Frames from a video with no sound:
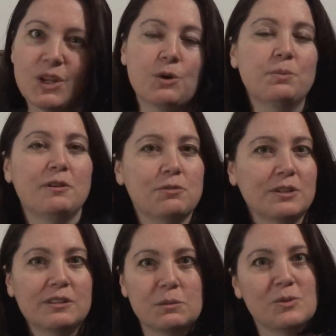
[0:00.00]
hoping for a
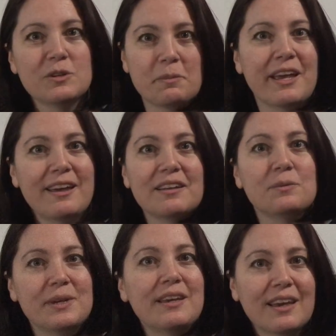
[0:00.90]
little more pay on
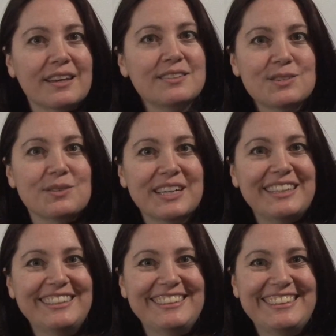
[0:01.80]
a weekend,
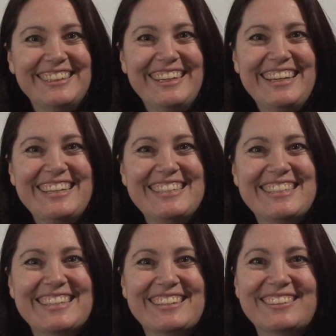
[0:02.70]
right?
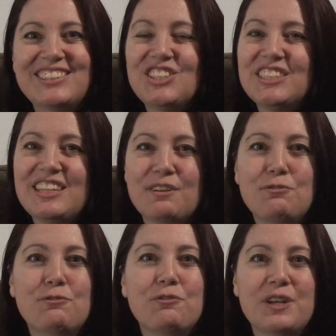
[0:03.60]
So just have
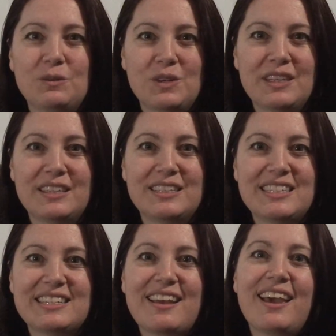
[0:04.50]
fun with
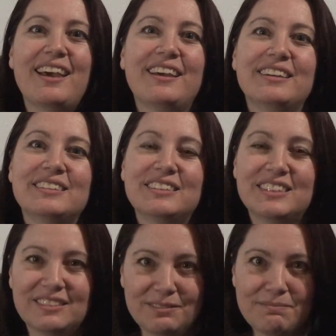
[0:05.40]
it and
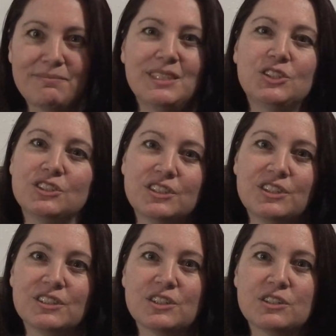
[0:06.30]
make sure
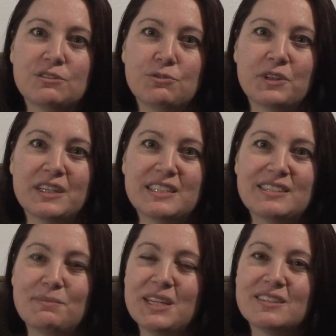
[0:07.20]
you're a good fit,
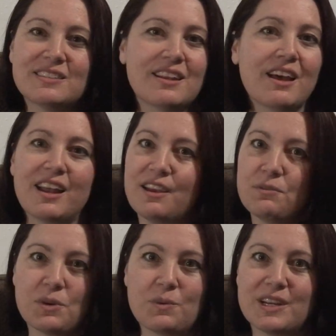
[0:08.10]
because not
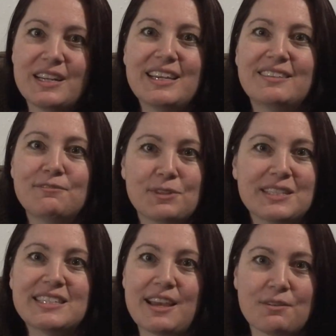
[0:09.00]
everyone
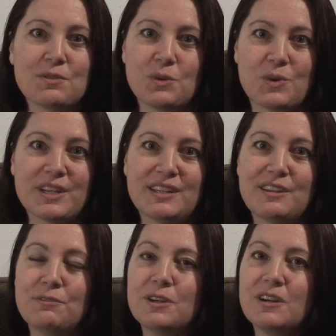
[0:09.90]
fits everyone.
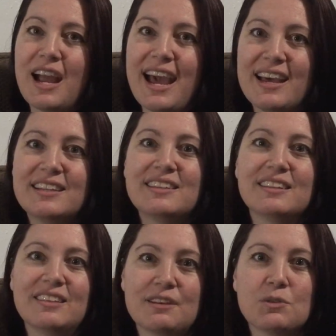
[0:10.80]
If you're at the
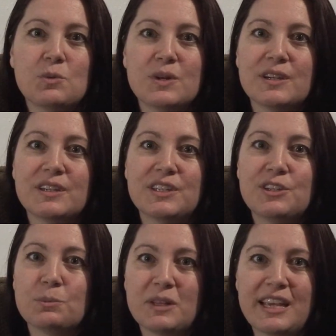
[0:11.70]
level where
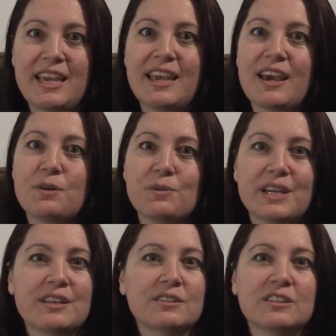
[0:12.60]
you're playing out
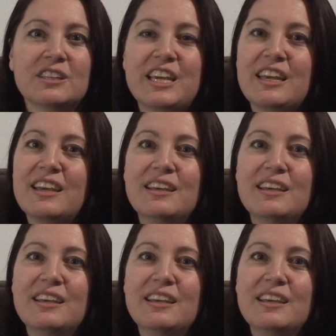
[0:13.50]
regularly,